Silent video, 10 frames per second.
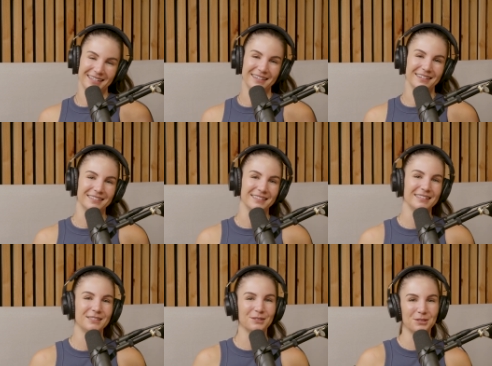on
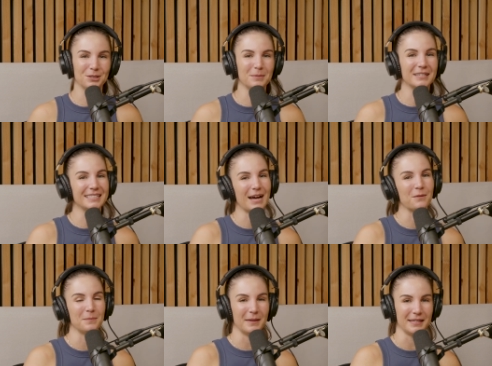YouTube because that
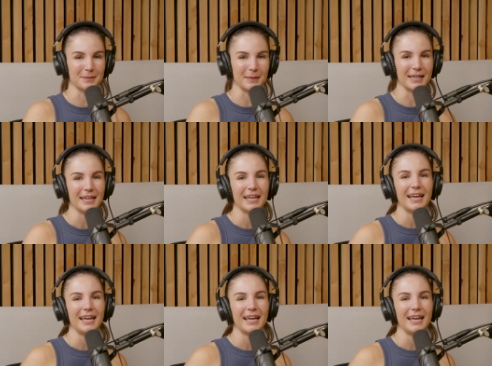one pays me.